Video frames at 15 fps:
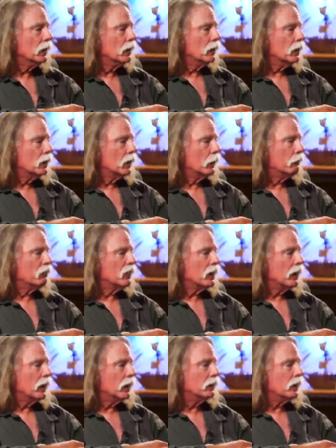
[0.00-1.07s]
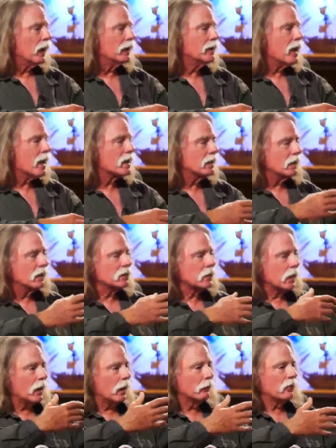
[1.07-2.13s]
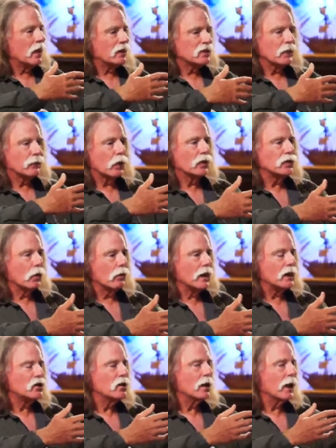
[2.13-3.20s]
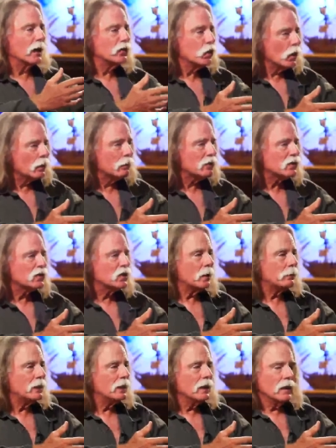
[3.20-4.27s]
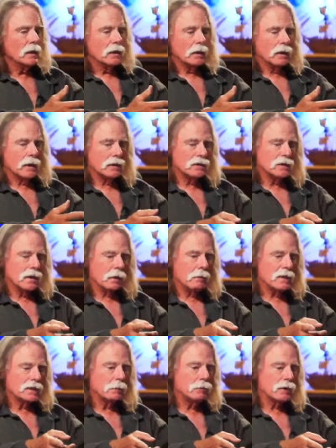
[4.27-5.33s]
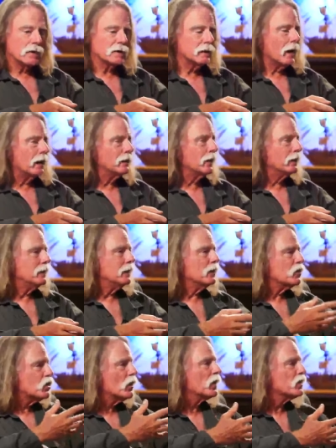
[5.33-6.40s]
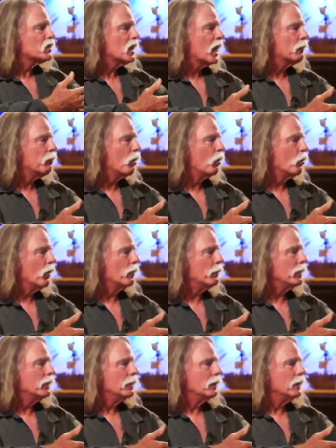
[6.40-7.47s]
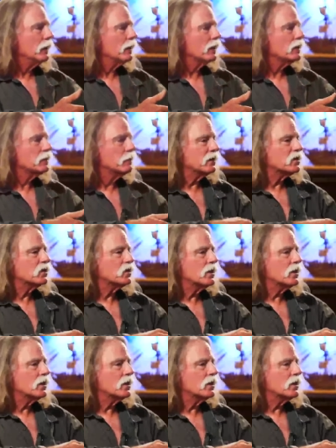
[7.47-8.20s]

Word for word: Um, and I got it as, um, as a, for a donation, and I took Mrs. Chippy, and I, I, meant to put the slide, and I didn't, to the South Pole with me, because uh, Mrs.